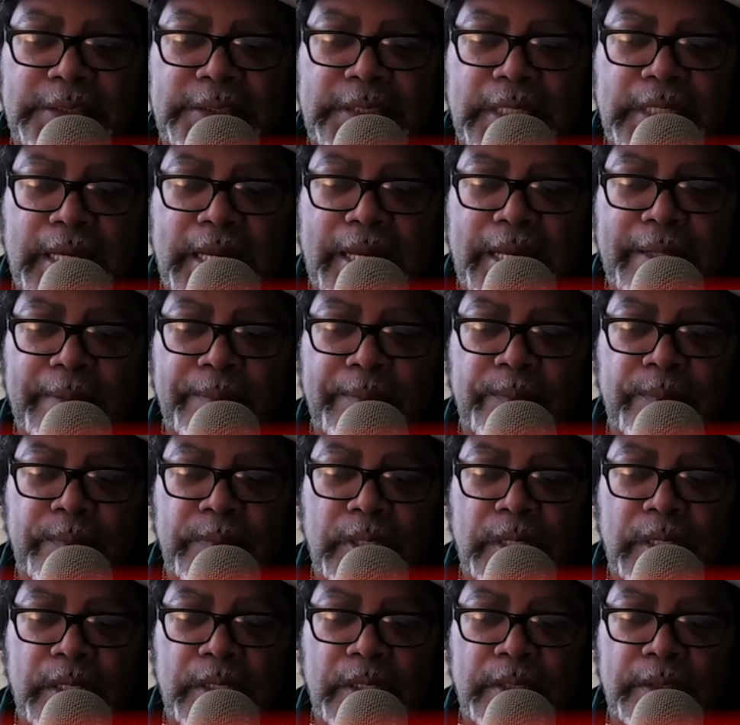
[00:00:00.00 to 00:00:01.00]
time
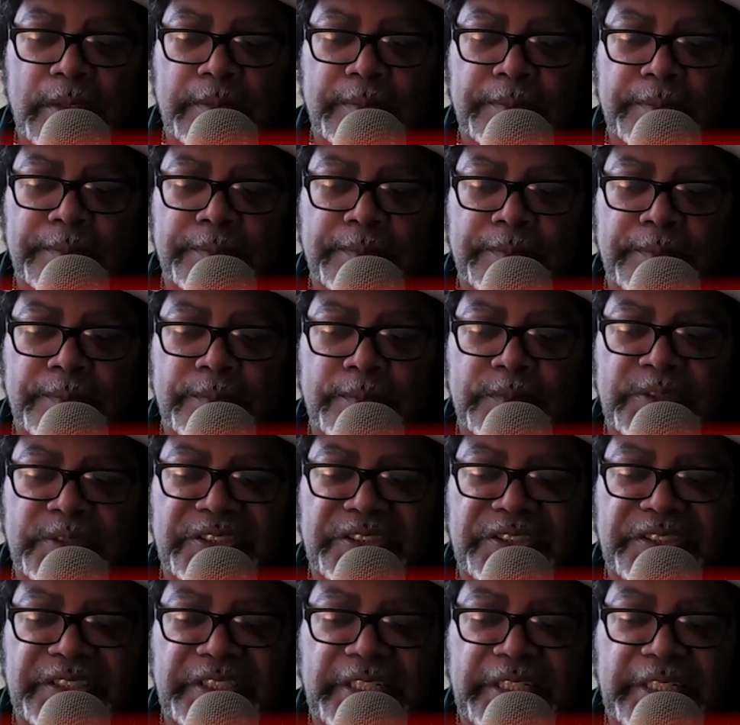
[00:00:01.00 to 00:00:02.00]
we
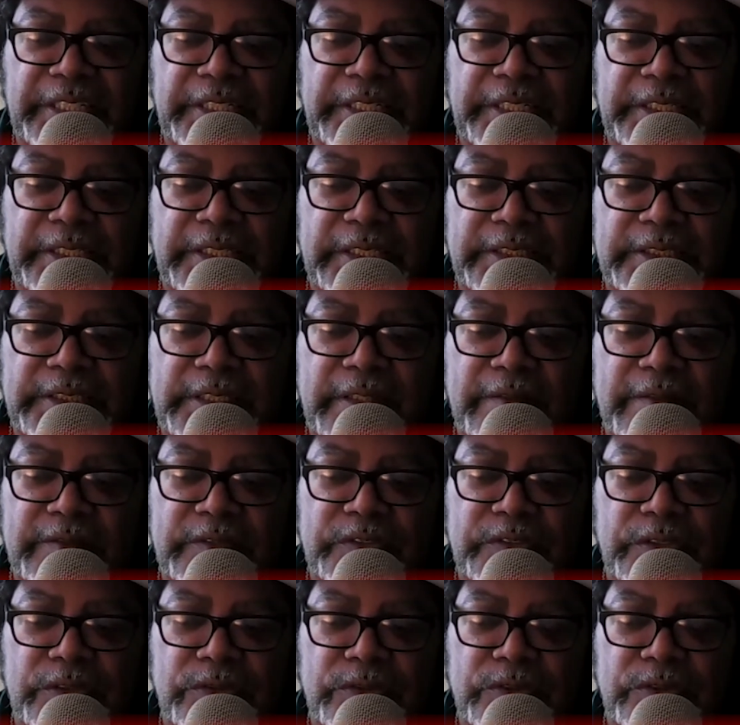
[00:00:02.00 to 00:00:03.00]
see the Seven
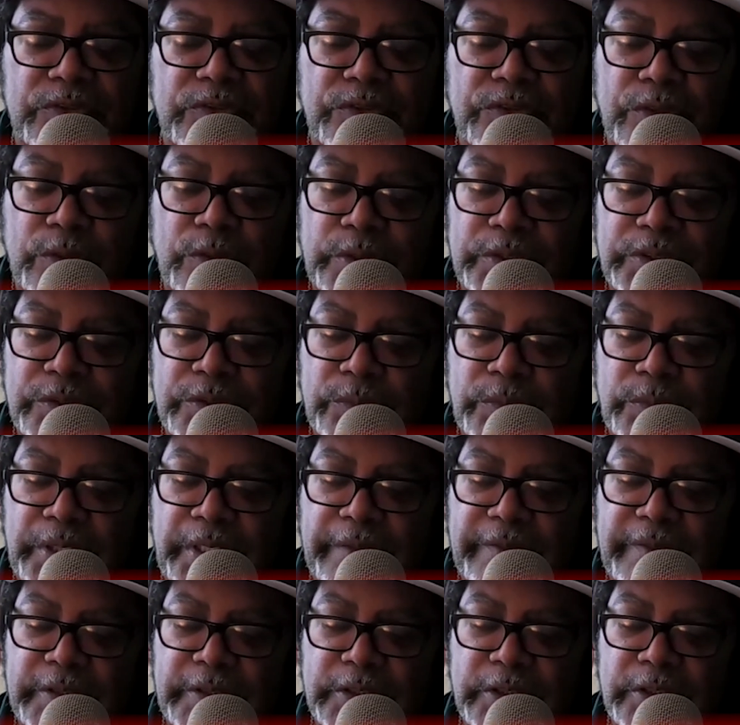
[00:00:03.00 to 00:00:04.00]
Soldiers, or was it when
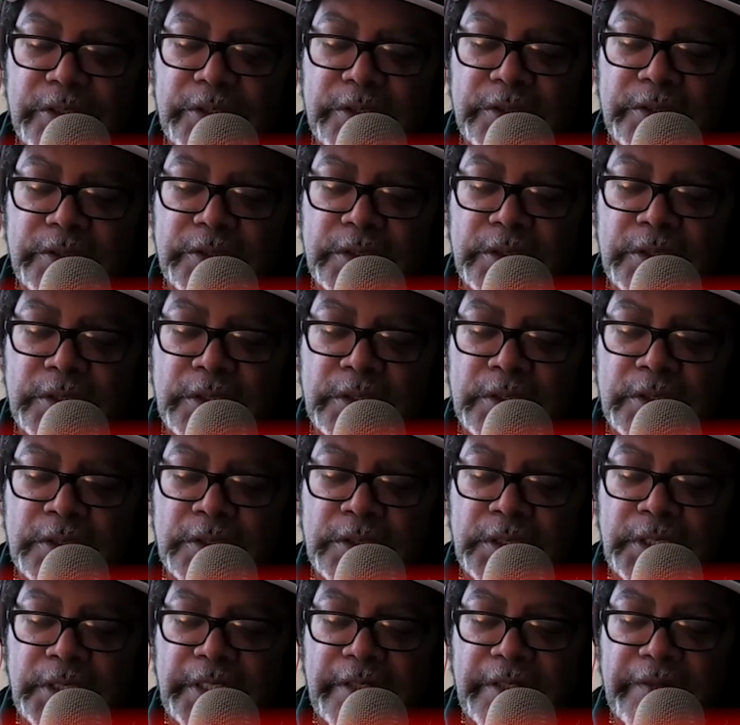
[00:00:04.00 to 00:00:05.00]
they returned
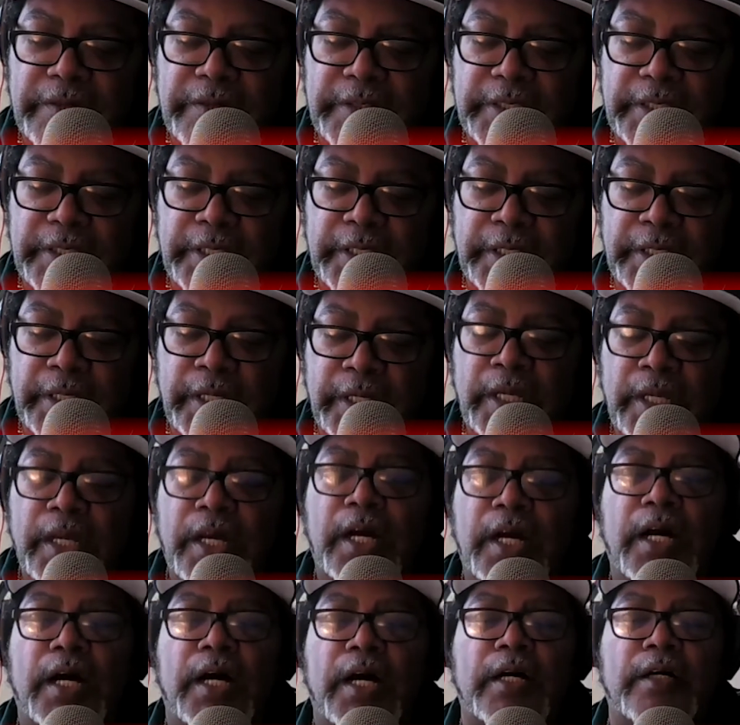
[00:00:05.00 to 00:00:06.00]
and everything.
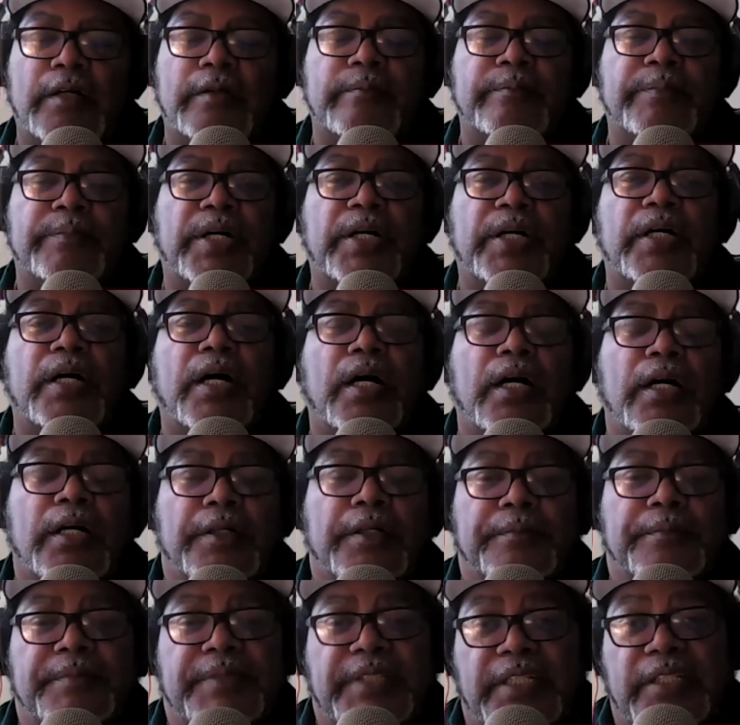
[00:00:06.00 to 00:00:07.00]
But
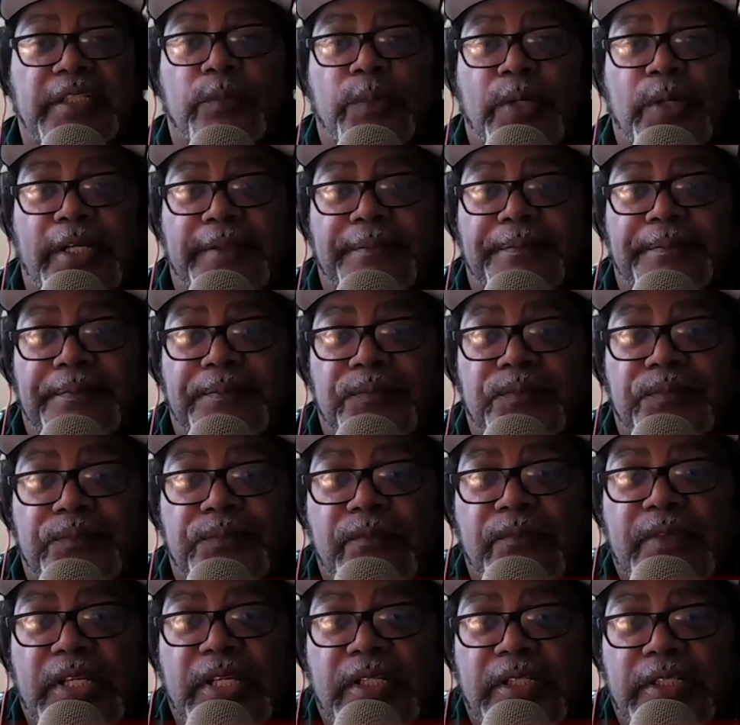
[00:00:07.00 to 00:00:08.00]
either way,
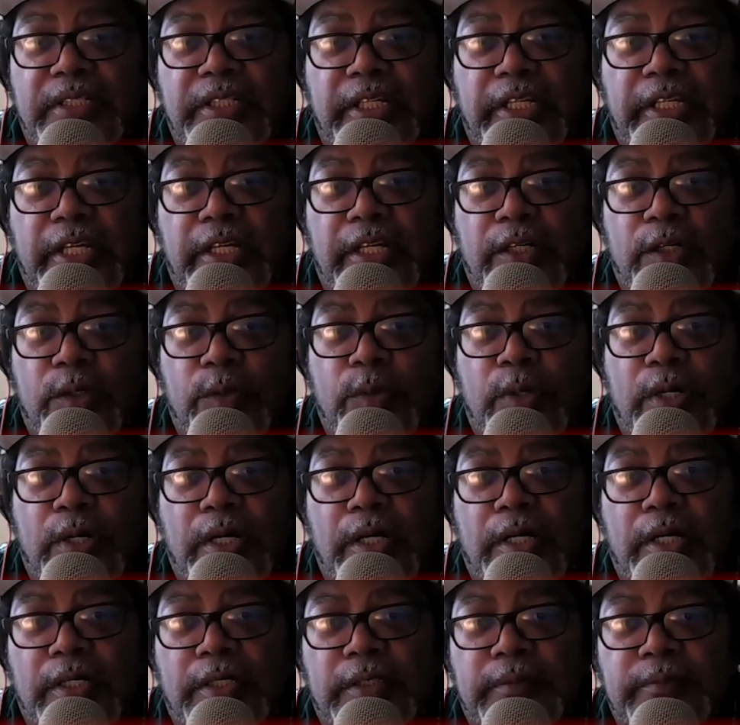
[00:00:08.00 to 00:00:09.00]

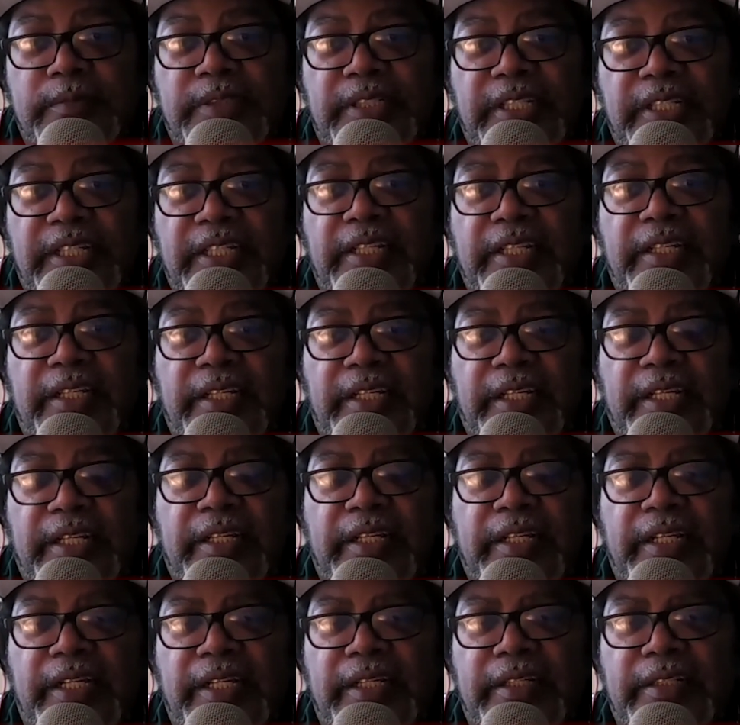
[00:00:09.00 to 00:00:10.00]

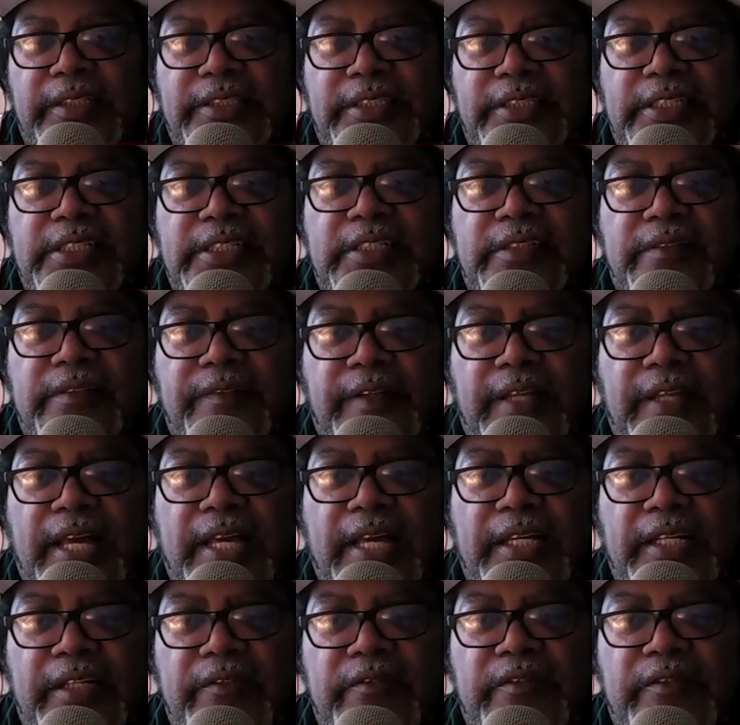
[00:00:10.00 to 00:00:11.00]
he sees the
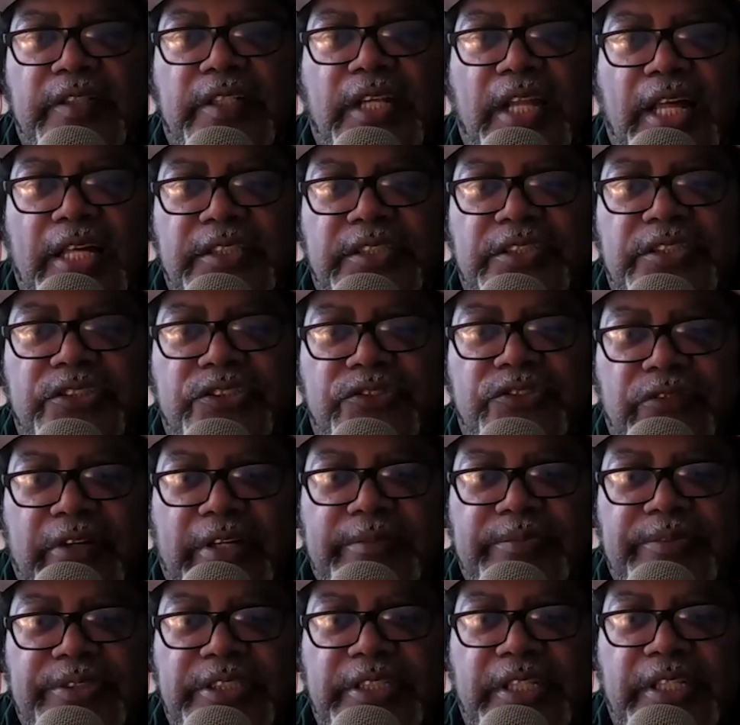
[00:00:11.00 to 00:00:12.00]
flag and he realizes
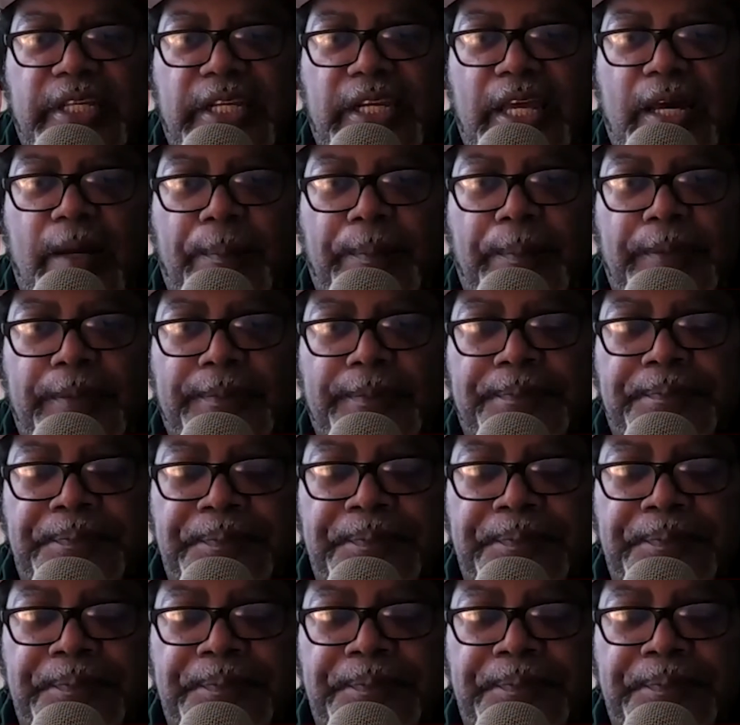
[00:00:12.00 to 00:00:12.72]
Stripesy can help him